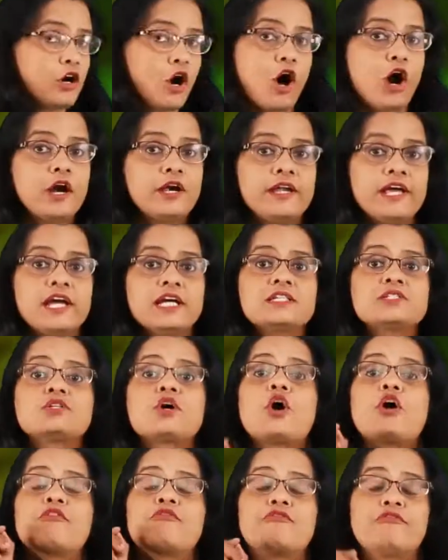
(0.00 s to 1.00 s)
cortex
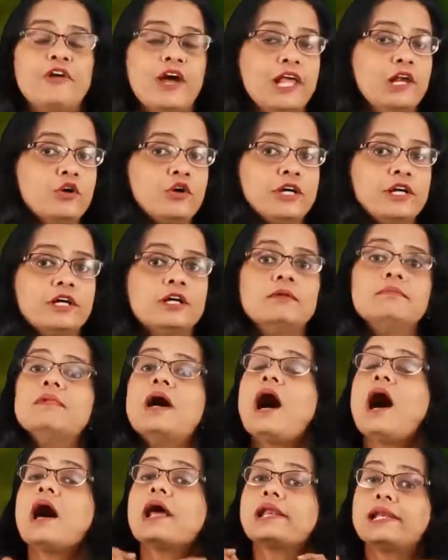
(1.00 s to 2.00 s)
or phelloderm
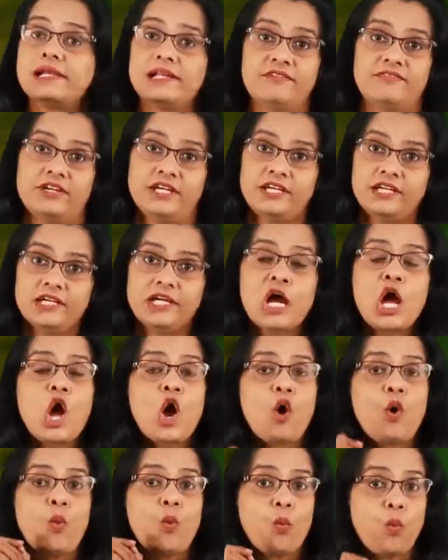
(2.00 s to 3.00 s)
are living,
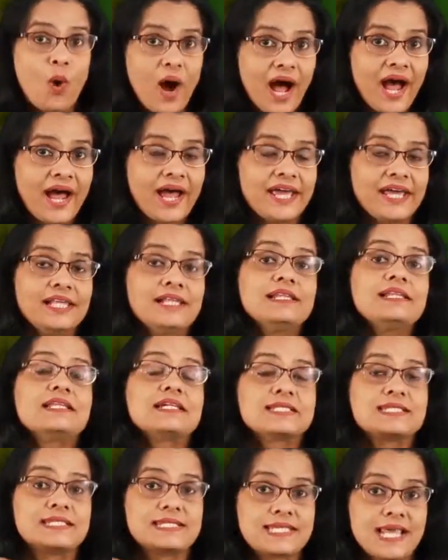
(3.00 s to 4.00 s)
while
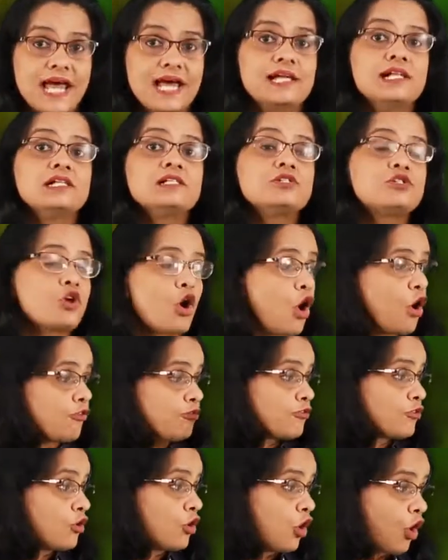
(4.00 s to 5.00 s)
the cells
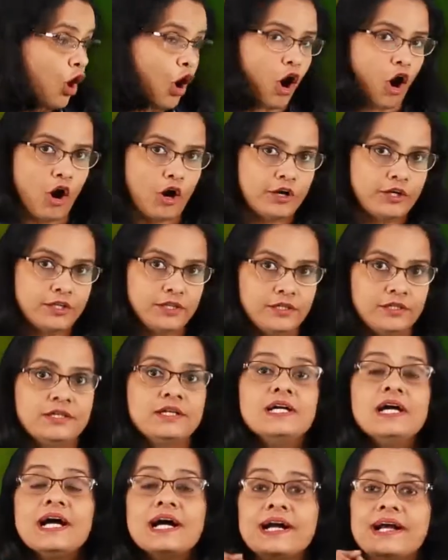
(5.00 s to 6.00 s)
of cork
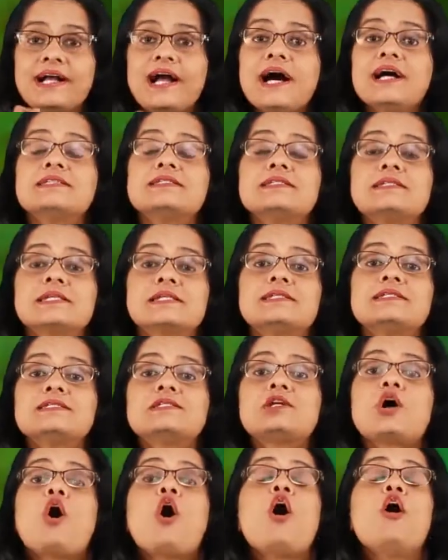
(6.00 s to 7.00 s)

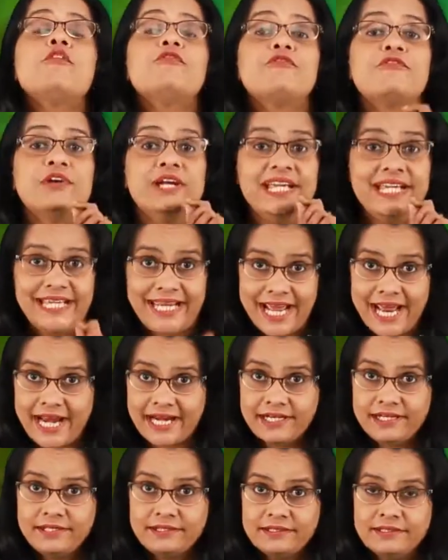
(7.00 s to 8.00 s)
consist of
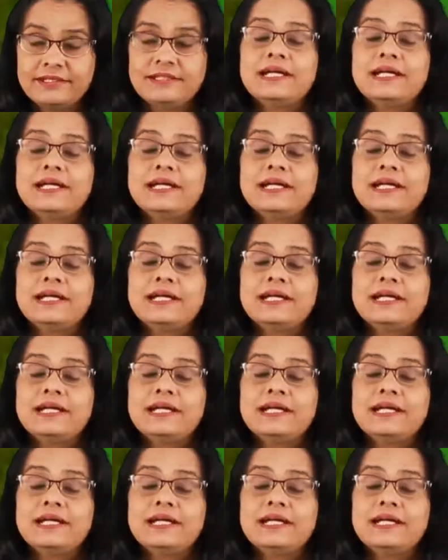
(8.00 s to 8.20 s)
dead